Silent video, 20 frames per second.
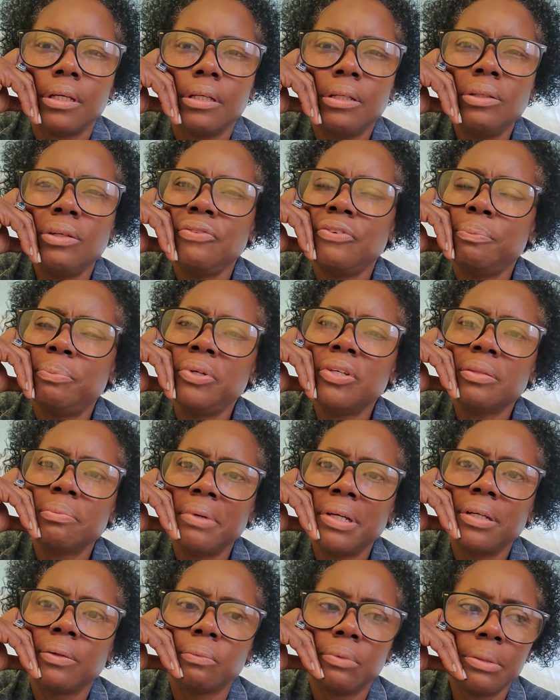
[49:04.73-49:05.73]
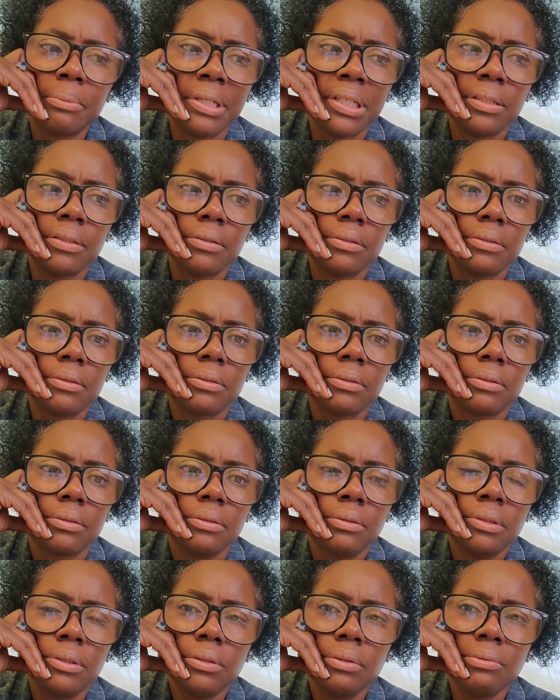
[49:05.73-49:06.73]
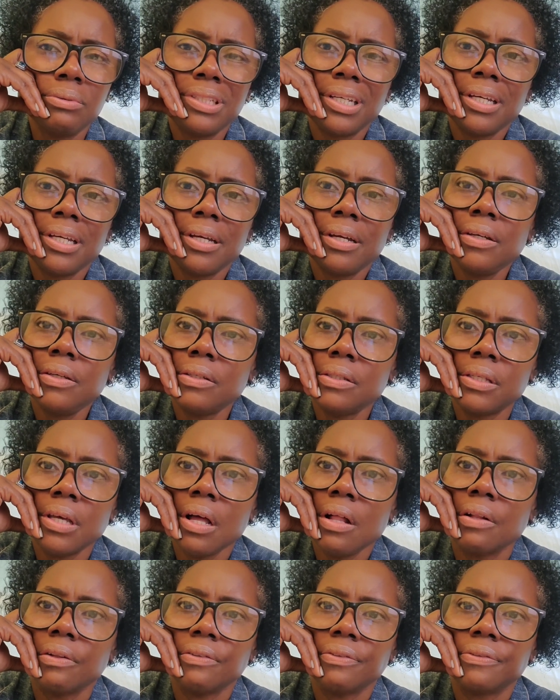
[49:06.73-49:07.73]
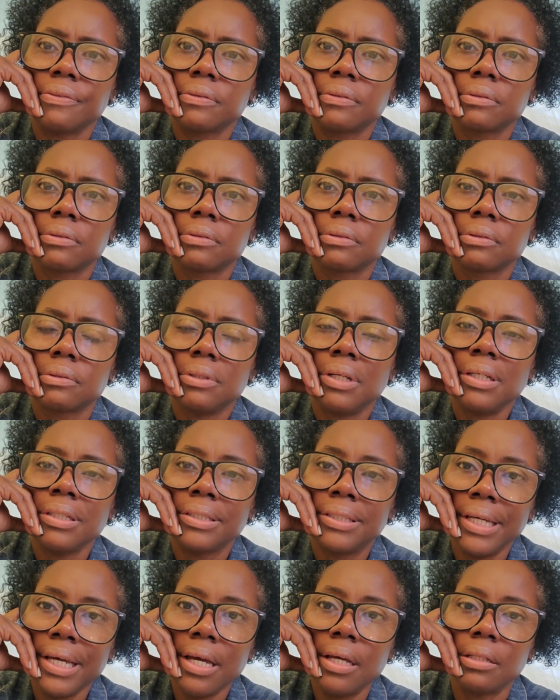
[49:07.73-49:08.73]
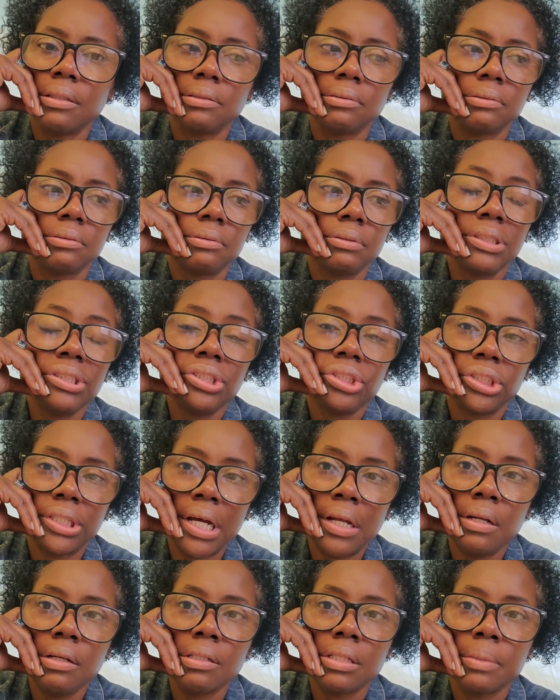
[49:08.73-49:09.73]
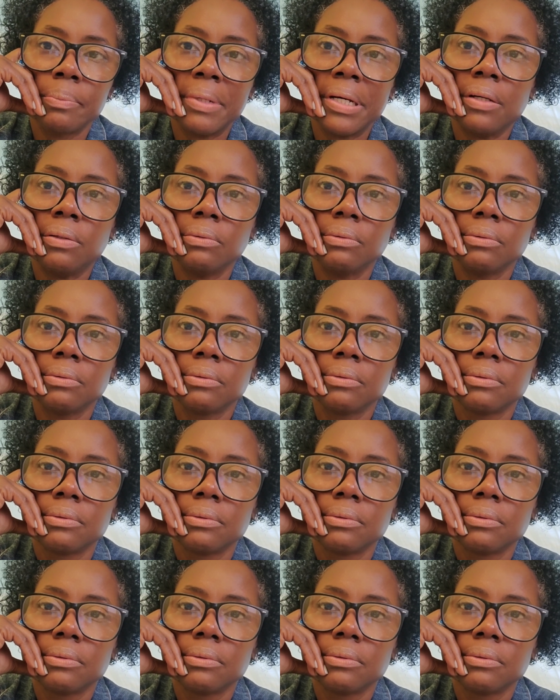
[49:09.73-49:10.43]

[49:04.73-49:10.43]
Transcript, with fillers: you know, for both men and women, you know, take care of yourself. Again, this channel is about